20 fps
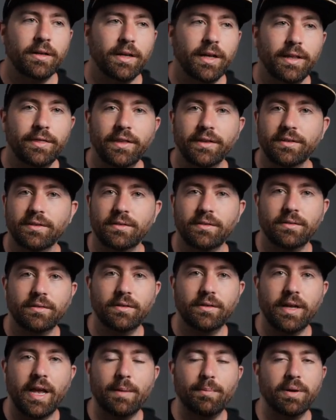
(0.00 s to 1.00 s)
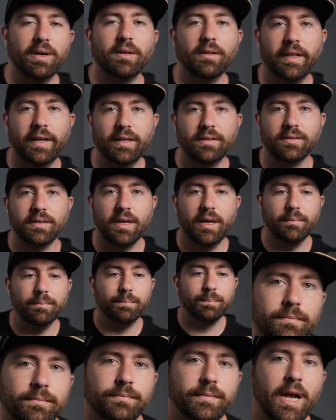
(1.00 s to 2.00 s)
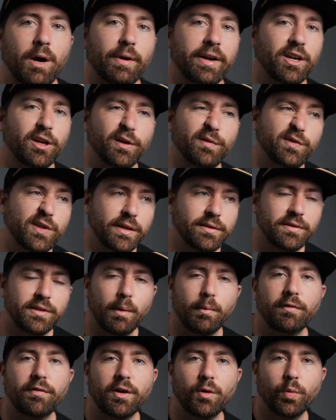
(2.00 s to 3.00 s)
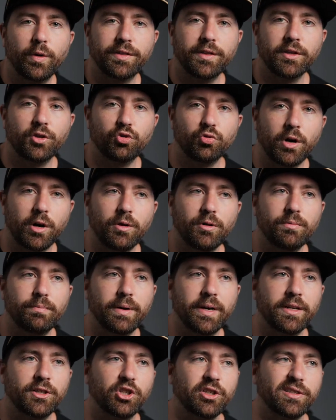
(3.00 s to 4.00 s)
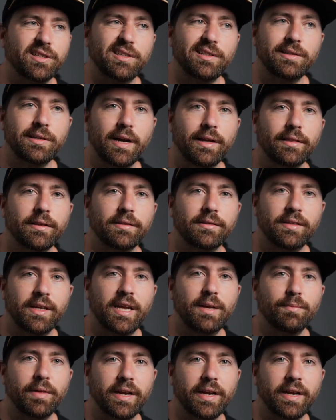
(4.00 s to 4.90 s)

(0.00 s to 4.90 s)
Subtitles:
in this epic landscape. Now I could have done some of it with the drone, but it just is not the same.